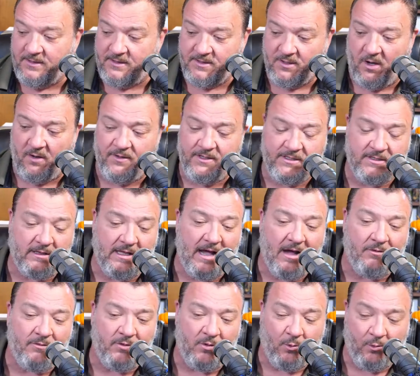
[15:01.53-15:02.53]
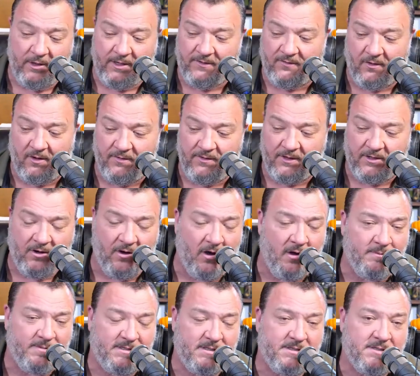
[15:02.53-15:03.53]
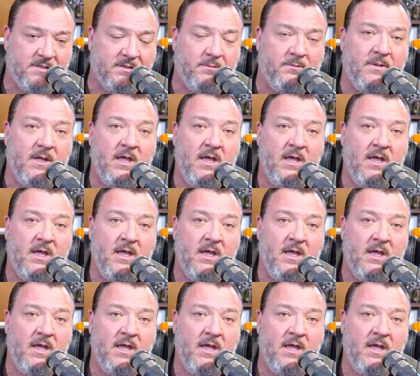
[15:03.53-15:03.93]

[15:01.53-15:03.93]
all this loud noise on the comm system.